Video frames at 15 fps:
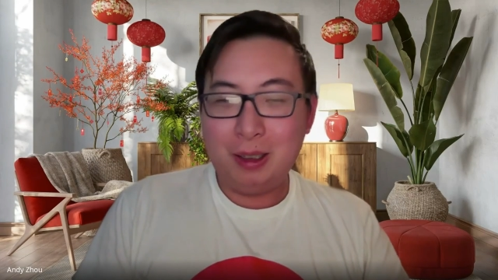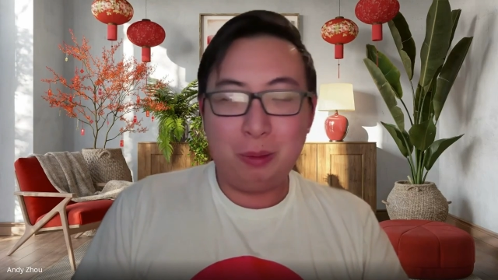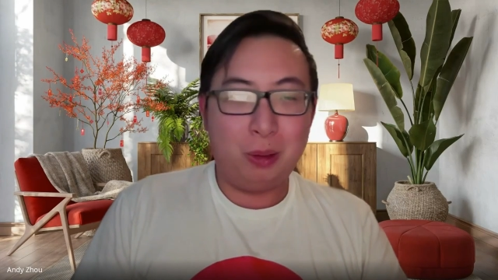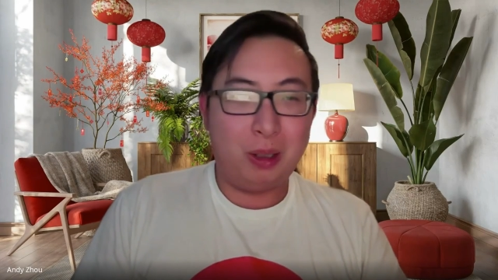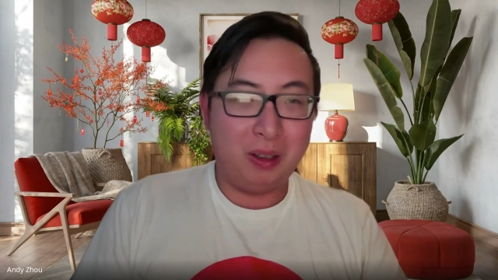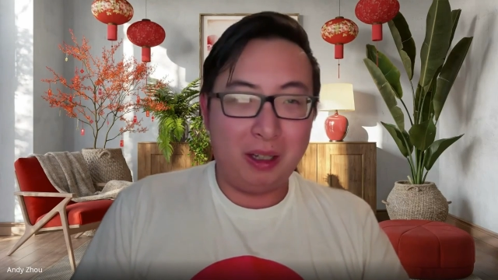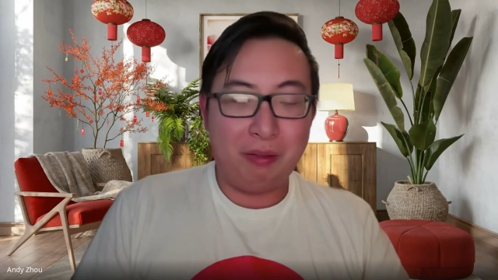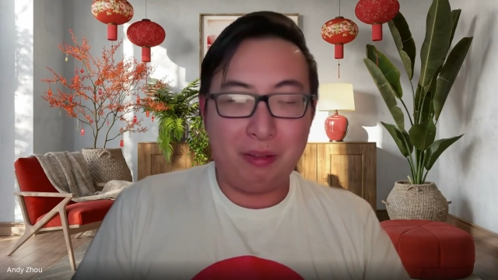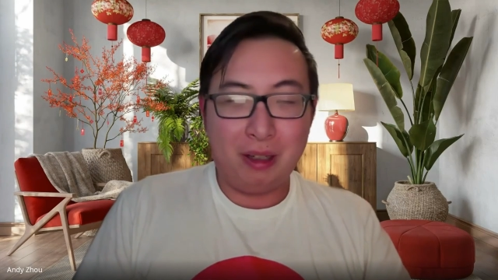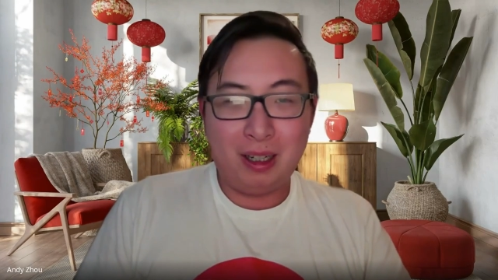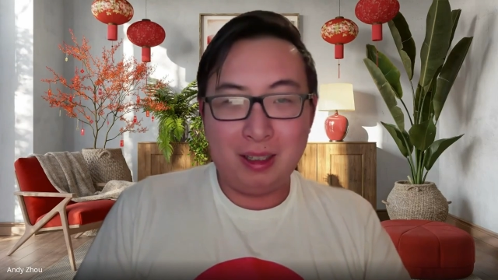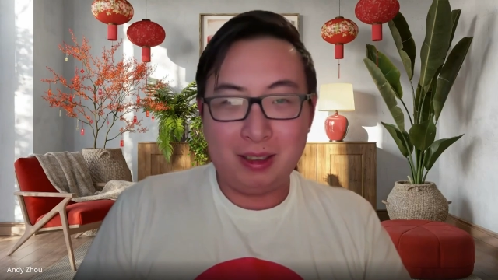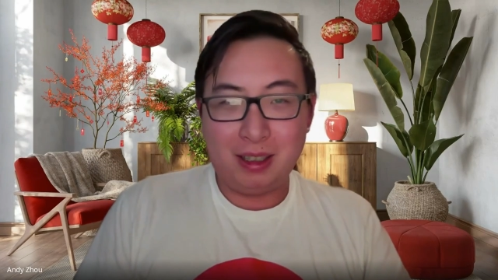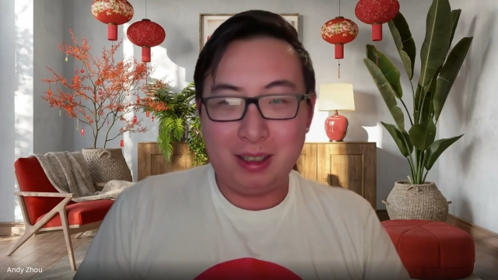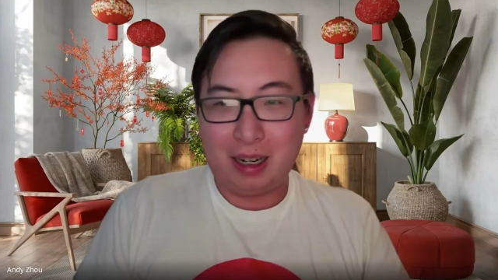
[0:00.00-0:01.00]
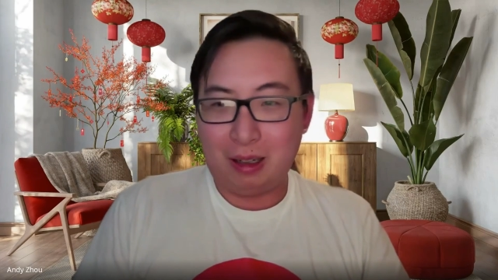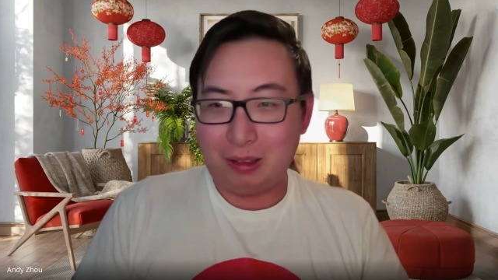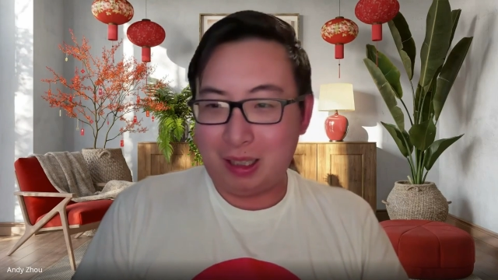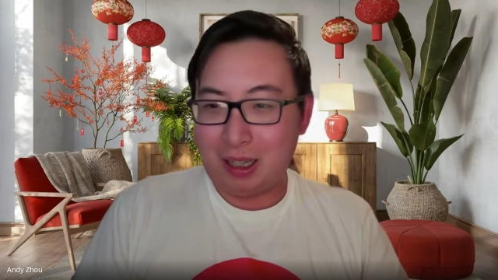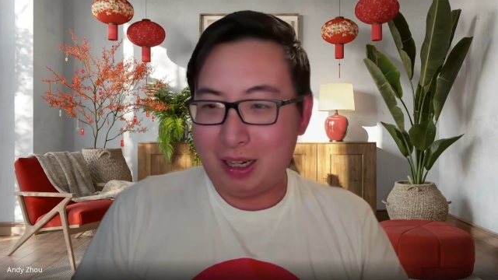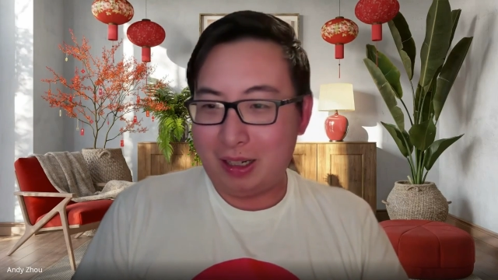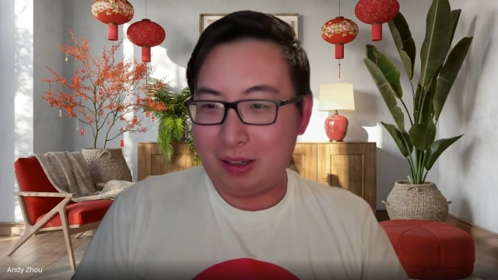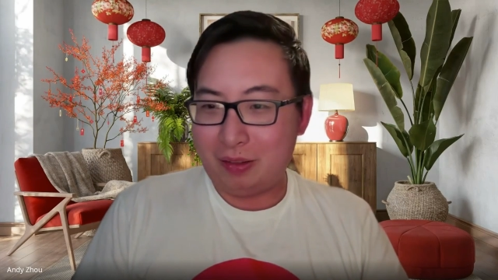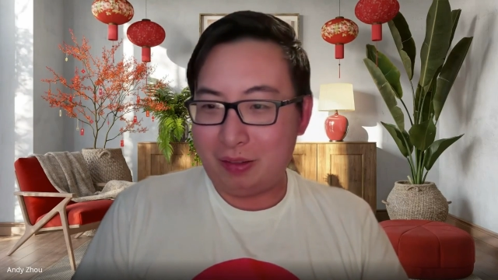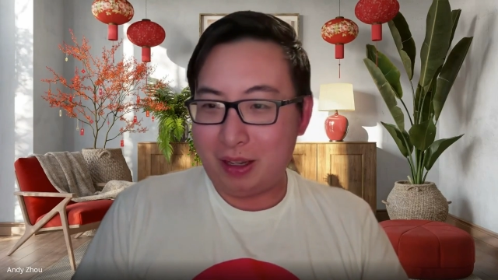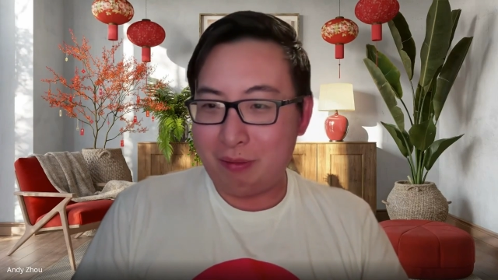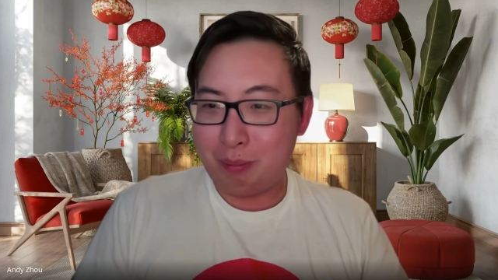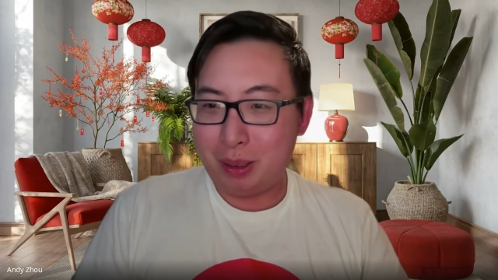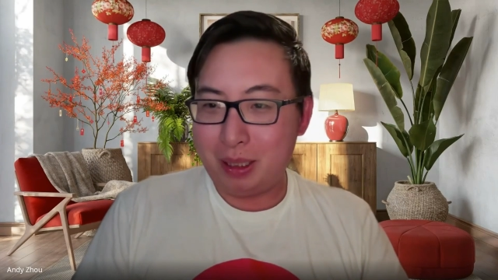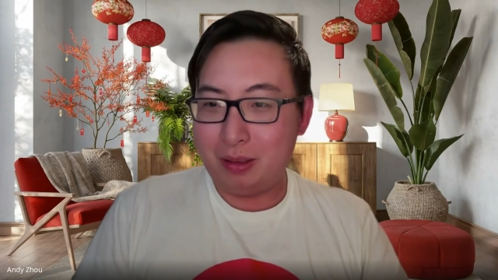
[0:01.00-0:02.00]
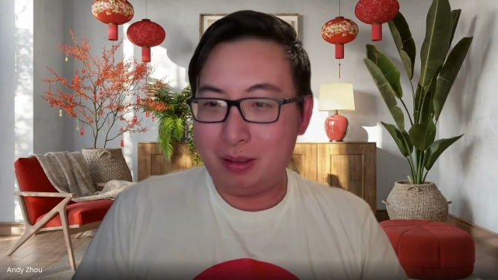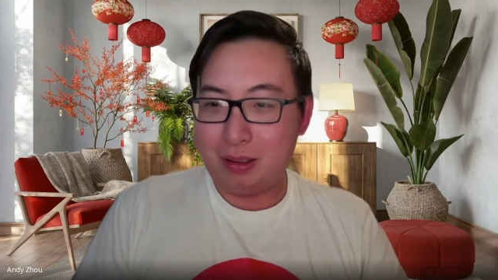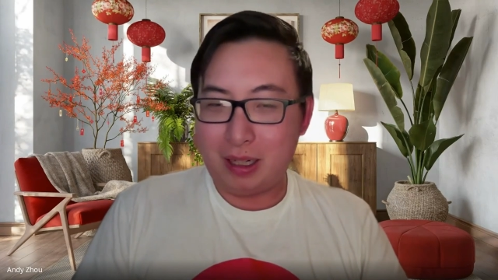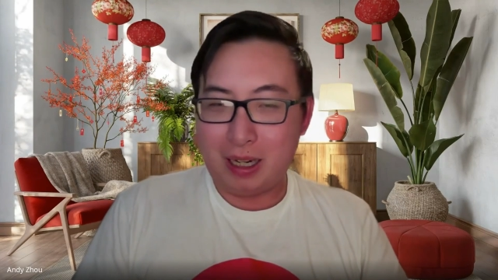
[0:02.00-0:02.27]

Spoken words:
Well, if it is an outlier, they've been